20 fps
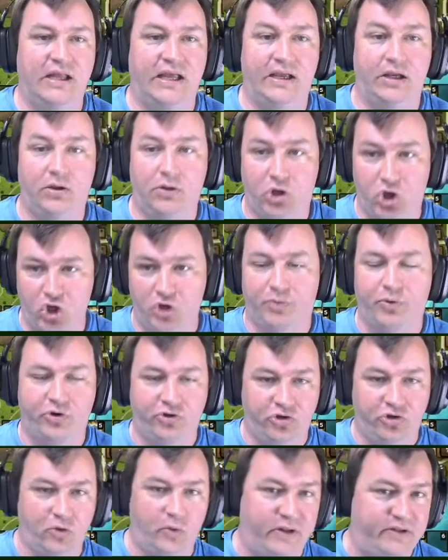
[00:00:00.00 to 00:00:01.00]
like good
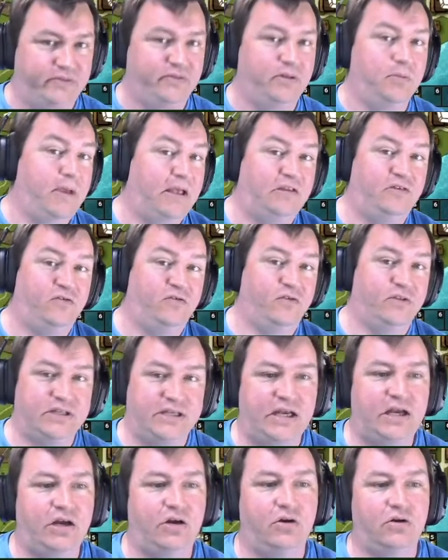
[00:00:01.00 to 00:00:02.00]
person who wants the best for the
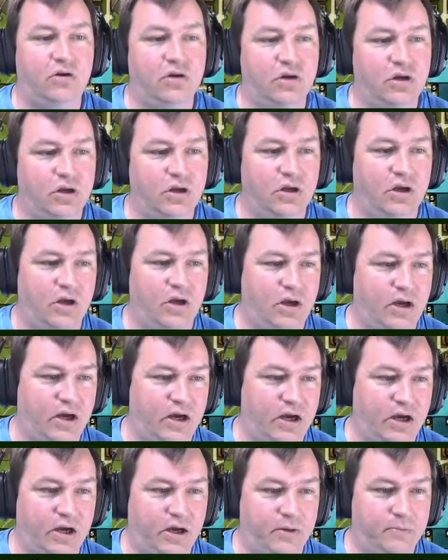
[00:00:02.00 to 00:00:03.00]
town.
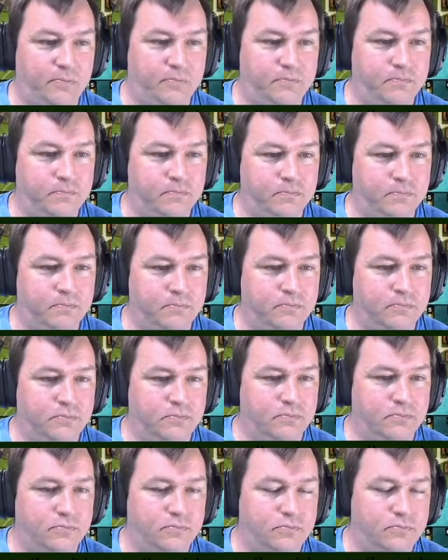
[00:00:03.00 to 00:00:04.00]

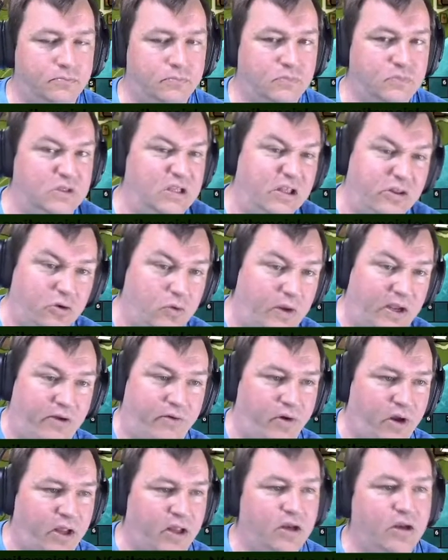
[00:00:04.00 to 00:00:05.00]
Either way,
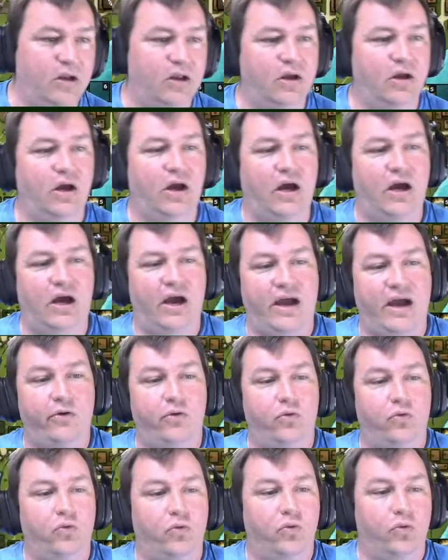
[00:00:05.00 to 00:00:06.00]
right?
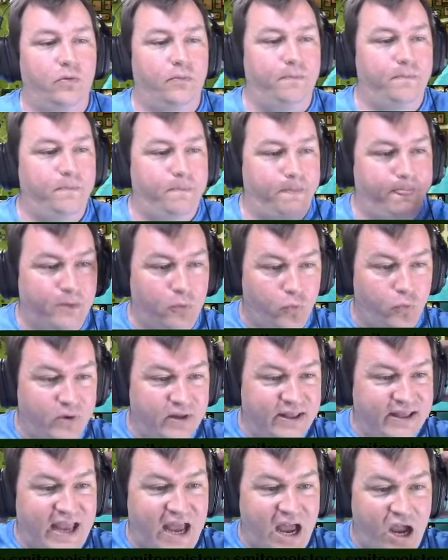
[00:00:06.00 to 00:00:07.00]

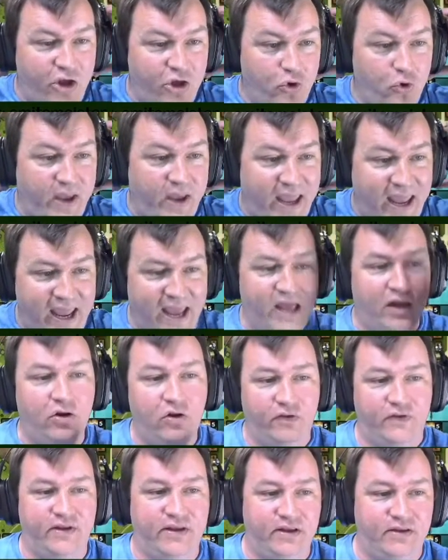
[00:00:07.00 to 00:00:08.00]
Really how you
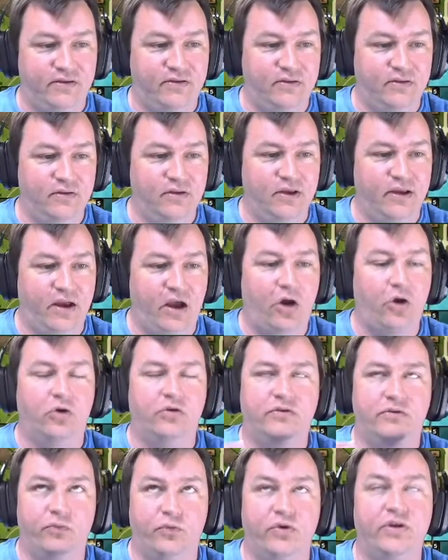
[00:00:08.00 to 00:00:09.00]
handle this,
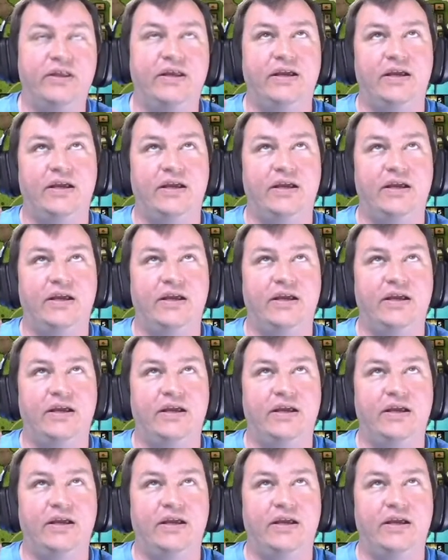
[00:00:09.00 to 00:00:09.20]
the